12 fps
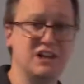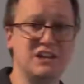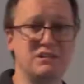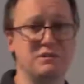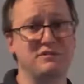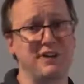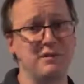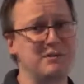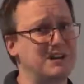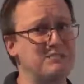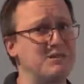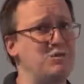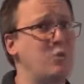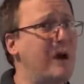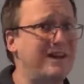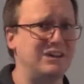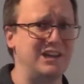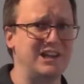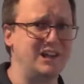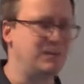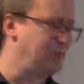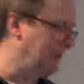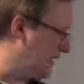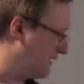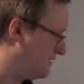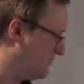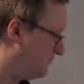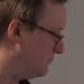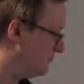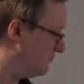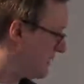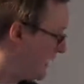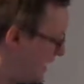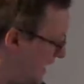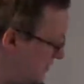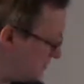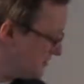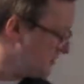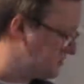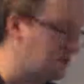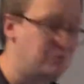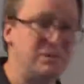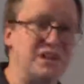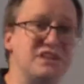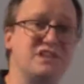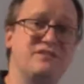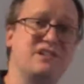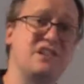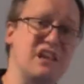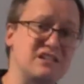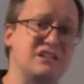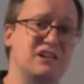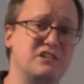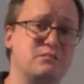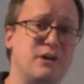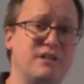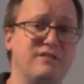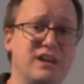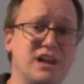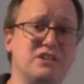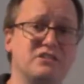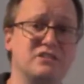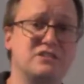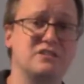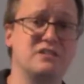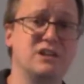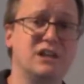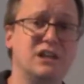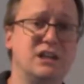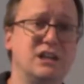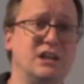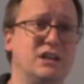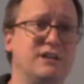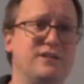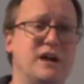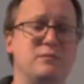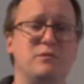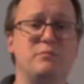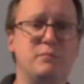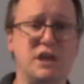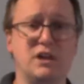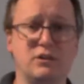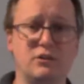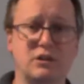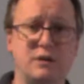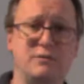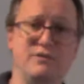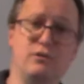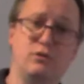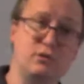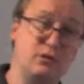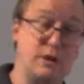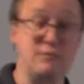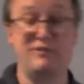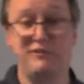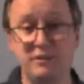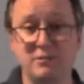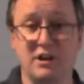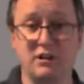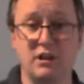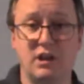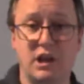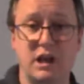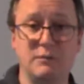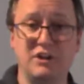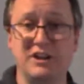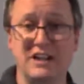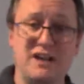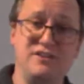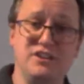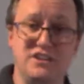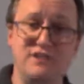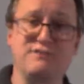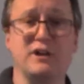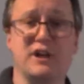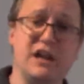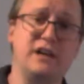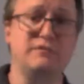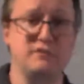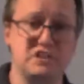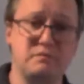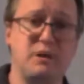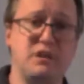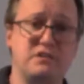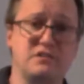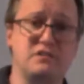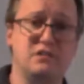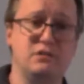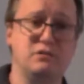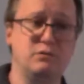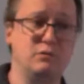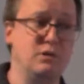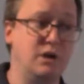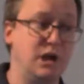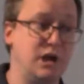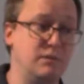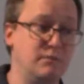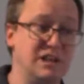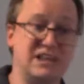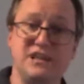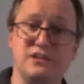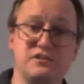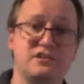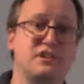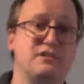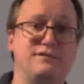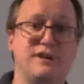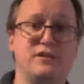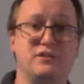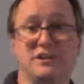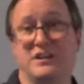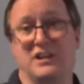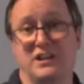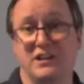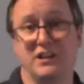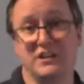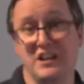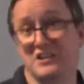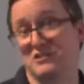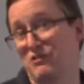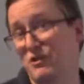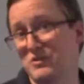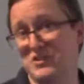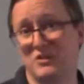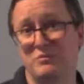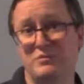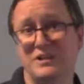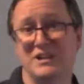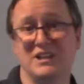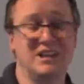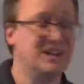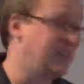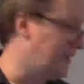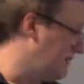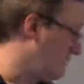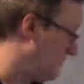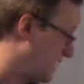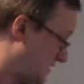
So environment can be wildly complex. And there's also plenty of sex-linked modifications. If I'm a male or I'm a female, I'm going to have a different kind of response to alleles that are found on the X chromosome. That's